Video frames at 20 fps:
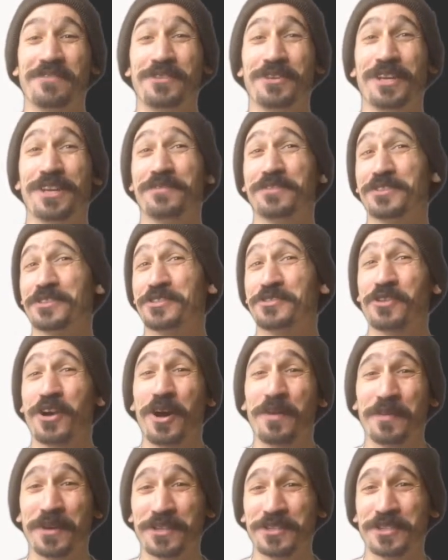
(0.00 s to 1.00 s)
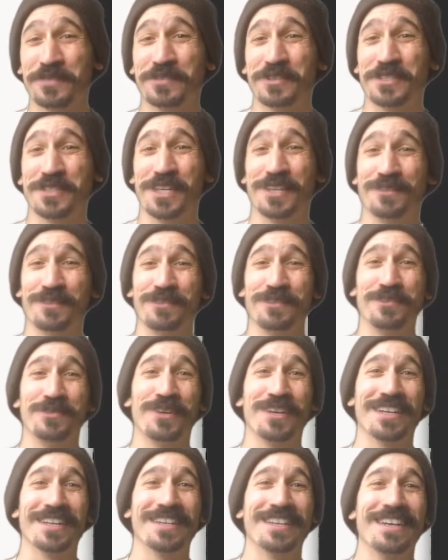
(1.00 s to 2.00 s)
You could even just draw a picture of yourself if you
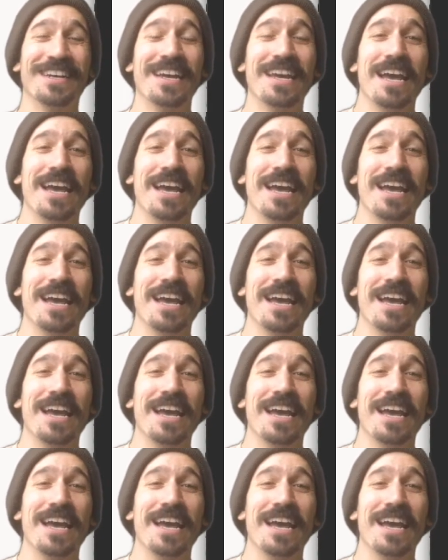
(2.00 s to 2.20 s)
wanted.